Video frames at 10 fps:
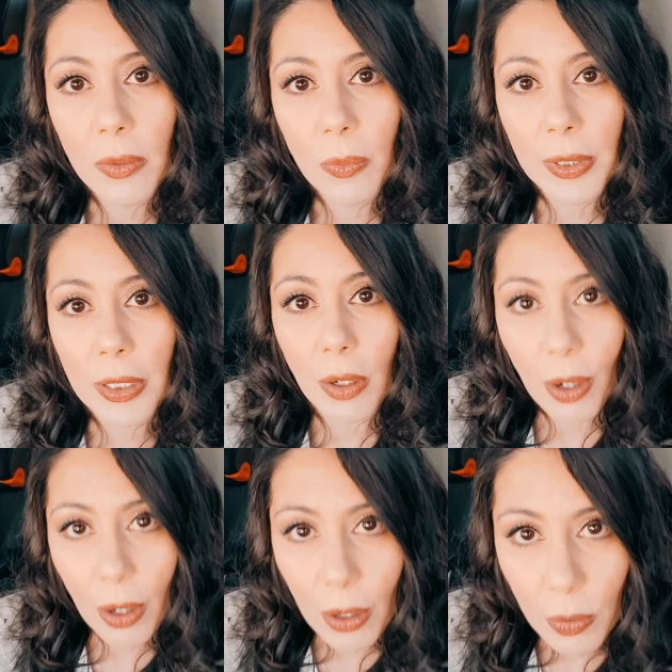we are
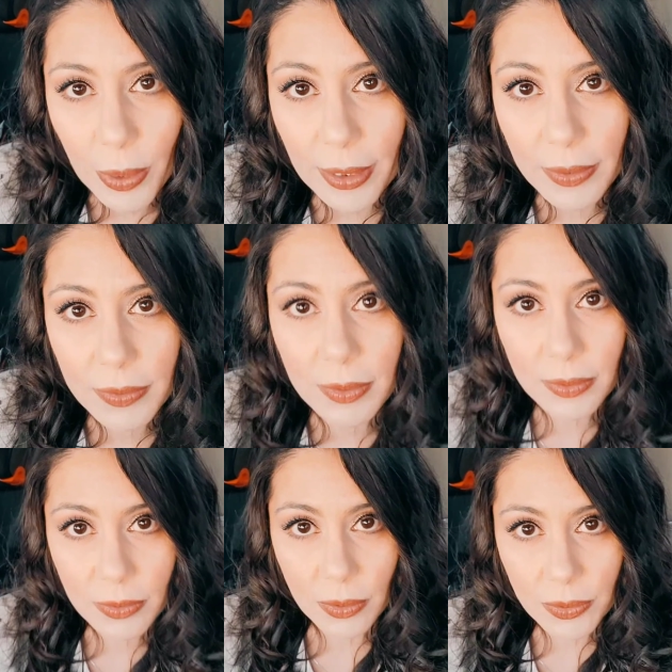always,
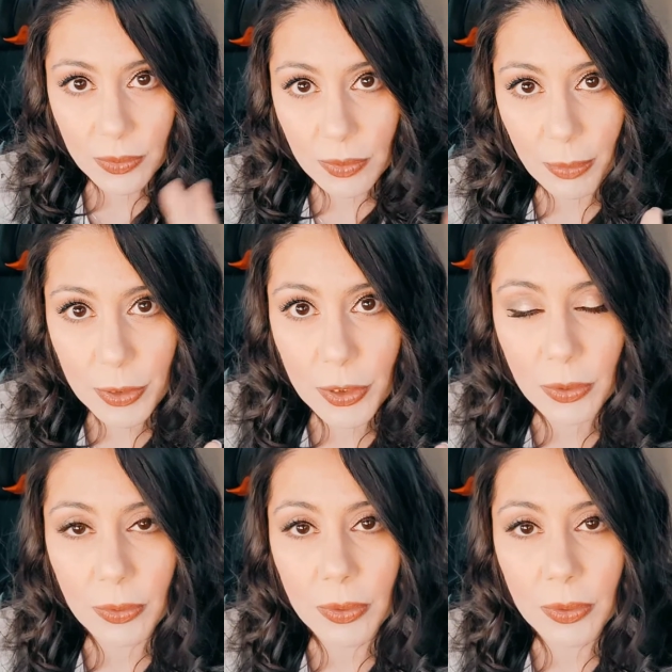so number 2,